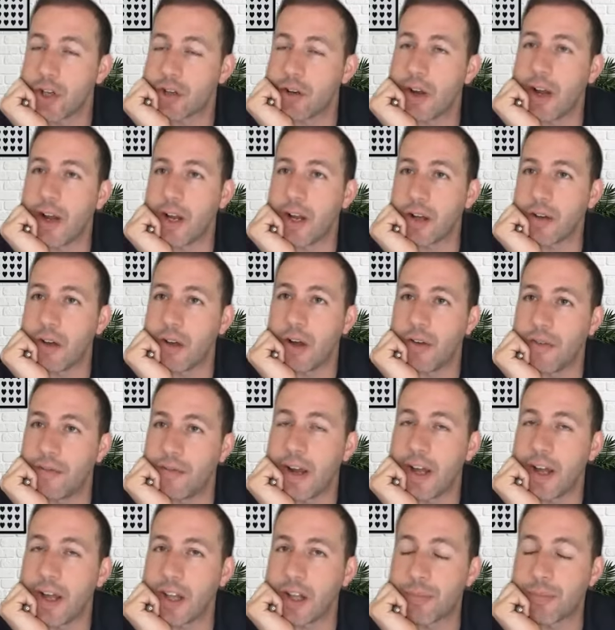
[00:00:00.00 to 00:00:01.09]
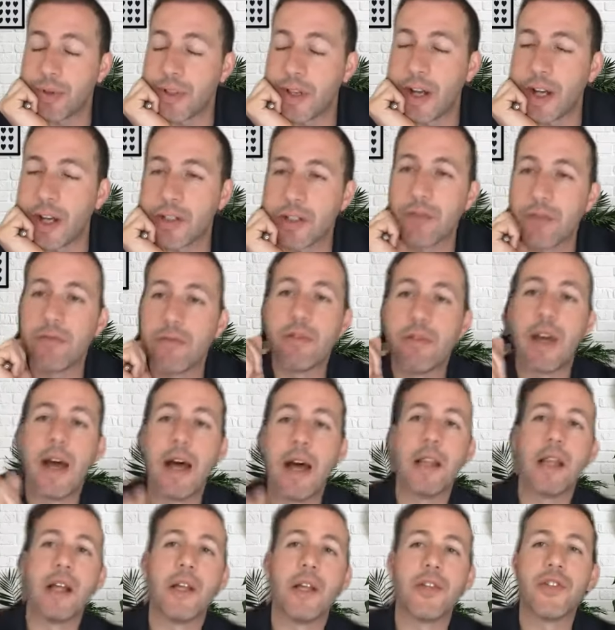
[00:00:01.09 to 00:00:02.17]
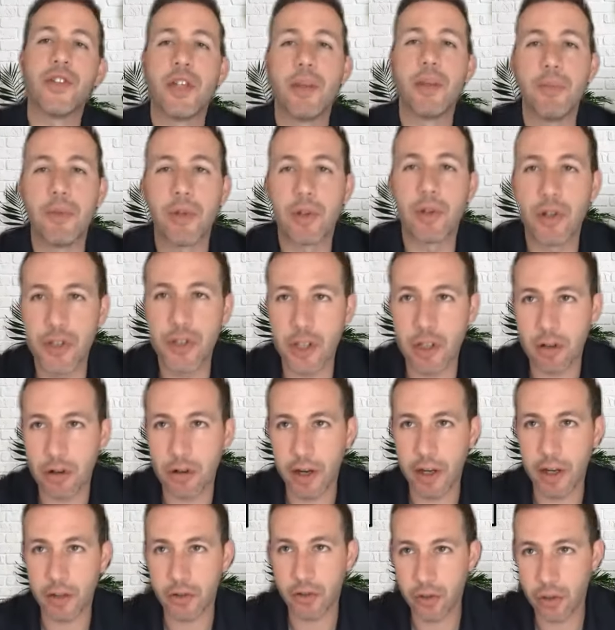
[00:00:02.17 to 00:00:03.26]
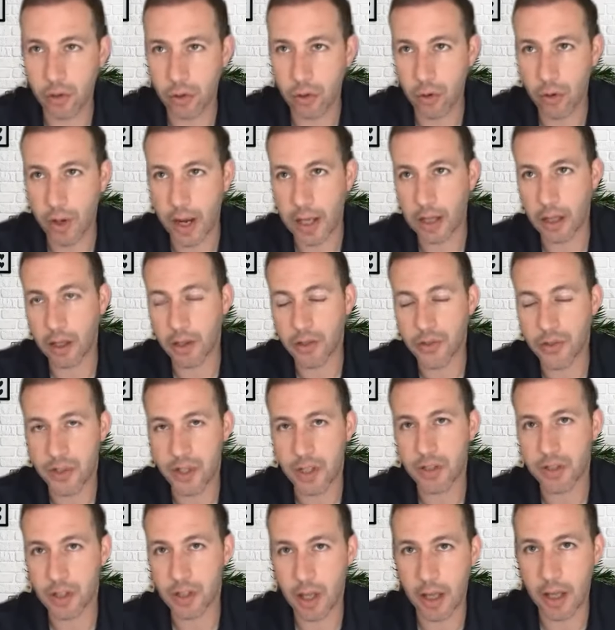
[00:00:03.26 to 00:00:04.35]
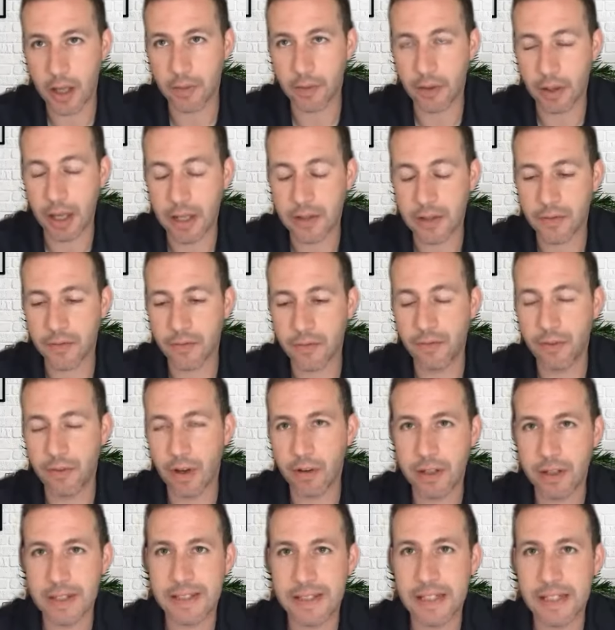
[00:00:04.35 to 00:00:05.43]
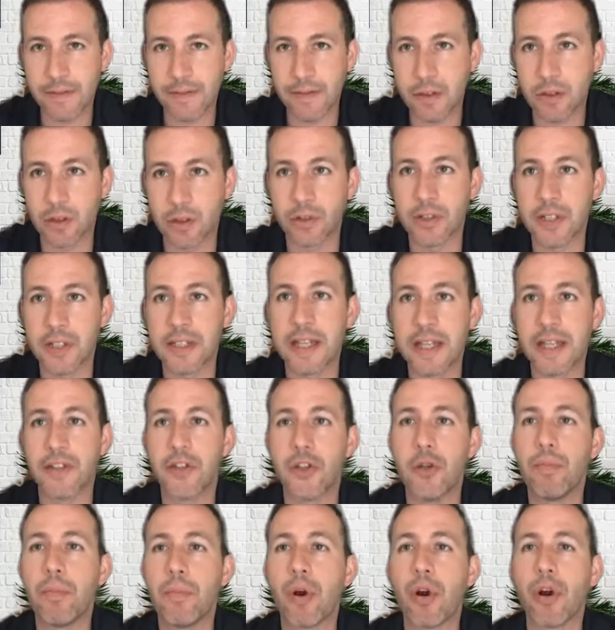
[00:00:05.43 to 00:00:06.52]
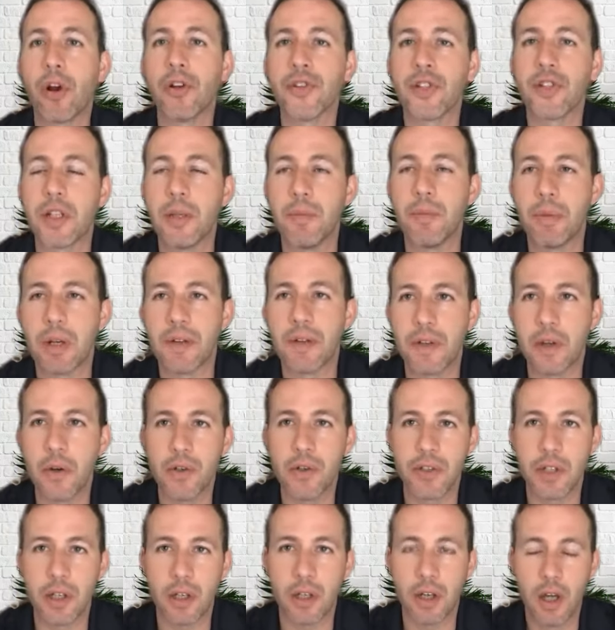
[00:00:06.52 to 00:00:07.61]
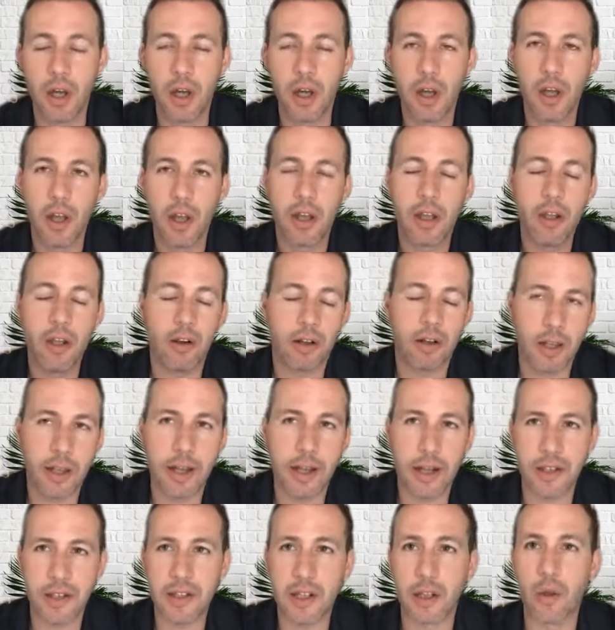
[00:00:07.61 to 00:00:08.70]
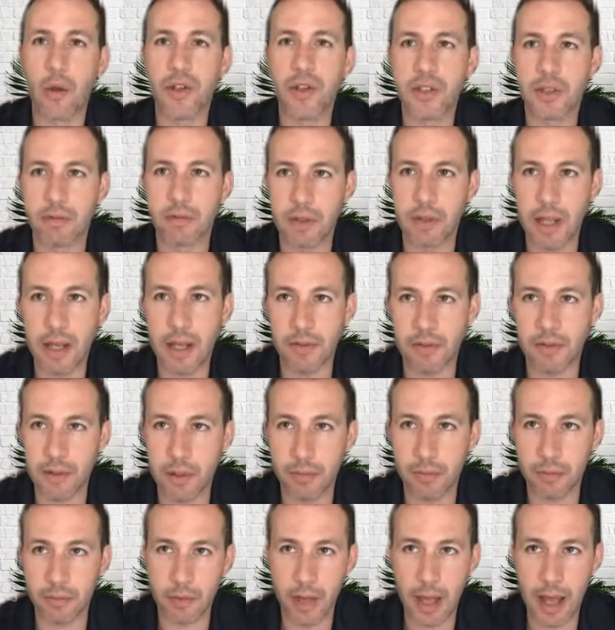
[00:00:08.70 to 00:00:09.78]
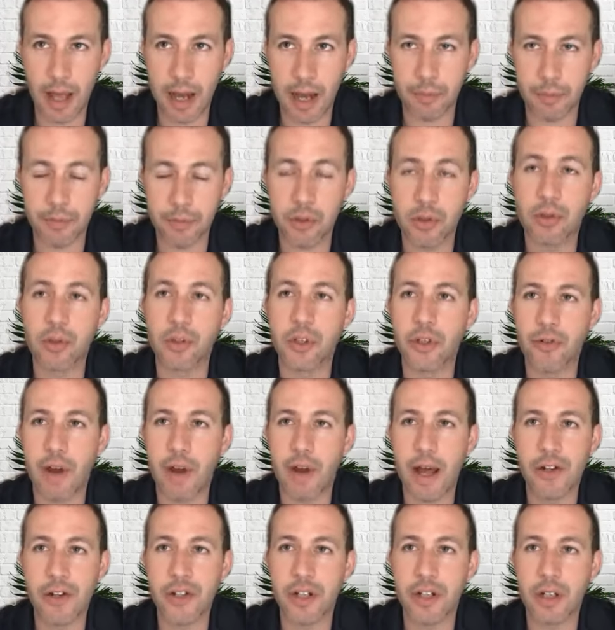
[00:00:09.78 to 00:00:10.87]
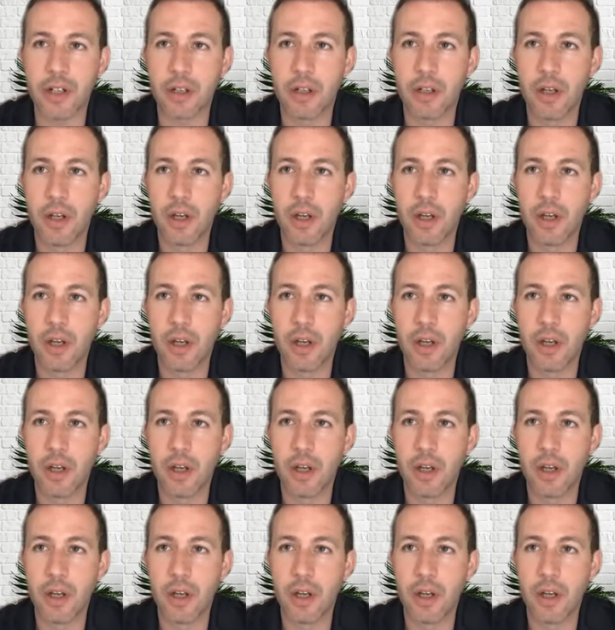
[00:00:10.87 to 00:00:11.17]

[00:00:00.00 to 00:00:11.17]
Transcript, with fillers: creating a veil of protection through the LLC, and because you're creating two LLCs, it gets very difficult to get to you personally. But if there was a, you know, like I said, loss of life, something absolutely tragic.